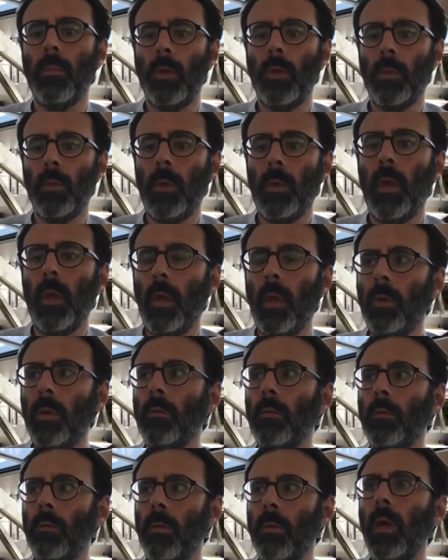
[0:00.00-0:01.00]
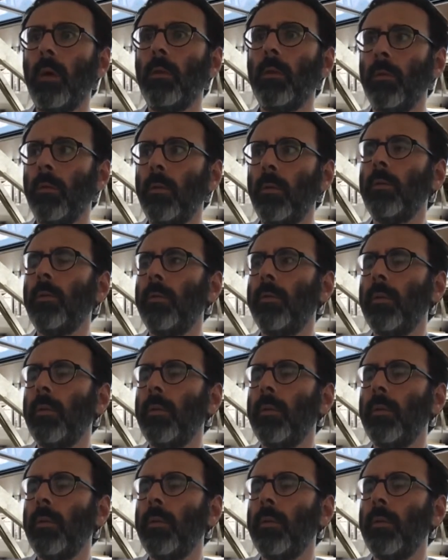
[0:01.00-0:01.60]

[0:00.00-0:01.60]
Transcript: relate to that sense of